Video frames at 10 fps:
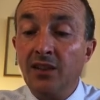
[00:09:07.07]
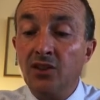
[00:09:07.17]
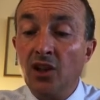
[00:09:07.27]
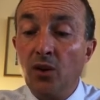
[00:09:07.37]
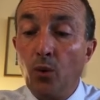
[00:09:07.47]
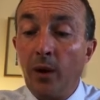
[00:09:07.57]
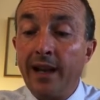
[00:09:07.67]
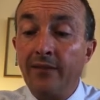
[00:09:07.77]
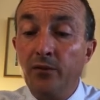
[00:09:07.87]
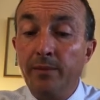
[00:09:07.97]
And Joe
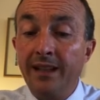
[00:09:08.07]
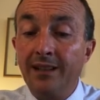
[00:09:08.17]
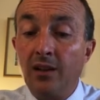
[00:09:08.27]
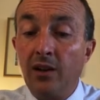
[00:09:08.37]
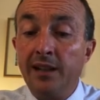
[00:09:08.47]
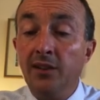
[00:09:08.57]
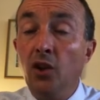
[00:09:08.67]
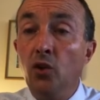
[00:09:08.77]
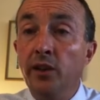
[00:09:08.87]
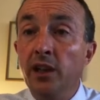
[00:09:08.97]
Huang for being kind and
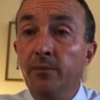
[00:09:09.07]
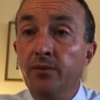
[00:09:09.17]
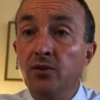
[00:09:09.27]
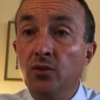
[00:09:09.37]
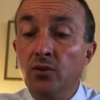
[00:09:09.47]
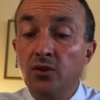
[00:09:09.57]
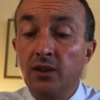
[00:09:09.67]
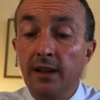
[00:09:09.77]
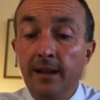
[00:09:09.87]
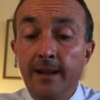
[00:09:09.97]
holding open doors.